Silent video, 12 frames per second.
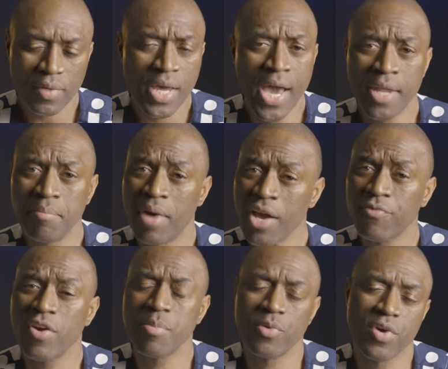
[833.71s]
And my
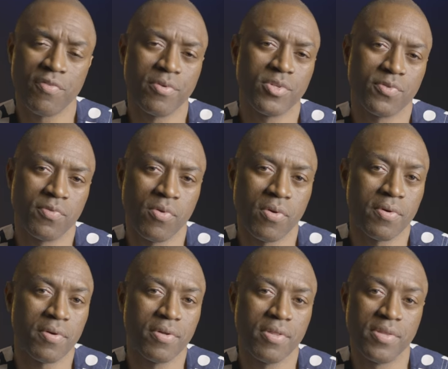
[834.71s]
frame of reference
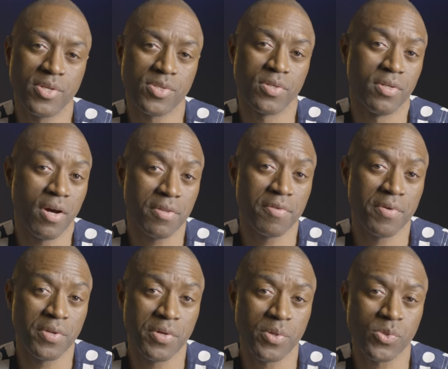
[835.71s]
for this and other
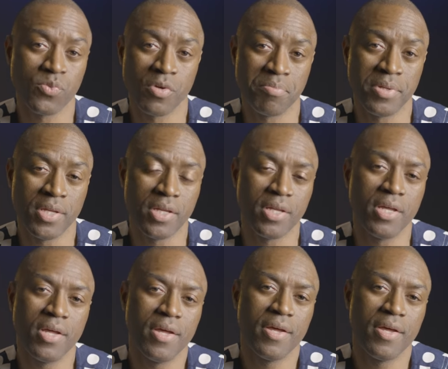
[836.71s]
videos will be